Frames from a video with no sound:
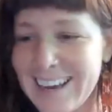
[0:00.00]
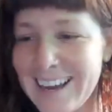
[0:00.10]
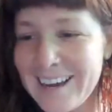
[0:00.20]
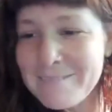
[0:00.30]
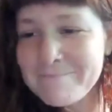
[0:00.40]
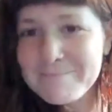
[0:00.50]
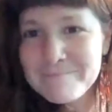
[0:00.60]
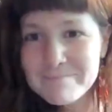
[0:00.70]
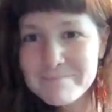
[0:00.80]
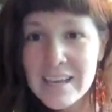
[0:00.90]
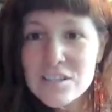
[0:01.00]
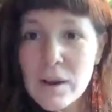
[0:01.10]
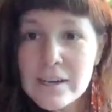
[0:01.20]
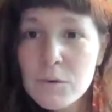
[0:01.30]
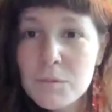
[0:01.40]
Um, so
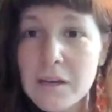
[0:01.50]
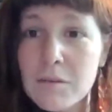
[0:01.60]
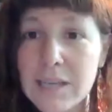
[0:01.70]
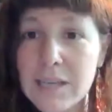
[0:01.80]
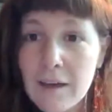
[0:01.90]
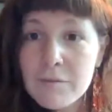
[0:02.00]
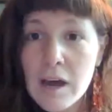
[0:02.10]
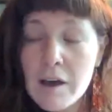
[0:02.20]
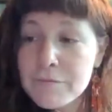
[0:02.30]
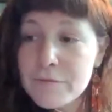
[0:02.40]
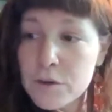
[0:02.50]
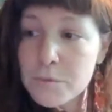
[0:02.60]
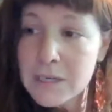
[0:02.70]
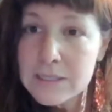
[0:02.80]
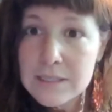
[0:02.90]
I know we only have a few
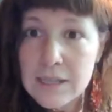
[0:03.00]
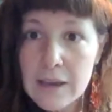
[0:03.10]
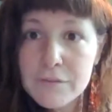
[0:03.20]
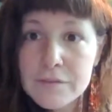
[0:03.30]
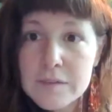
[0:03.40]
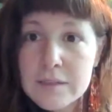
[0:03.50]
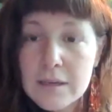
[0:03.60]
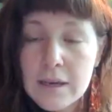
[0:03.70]
minutes left.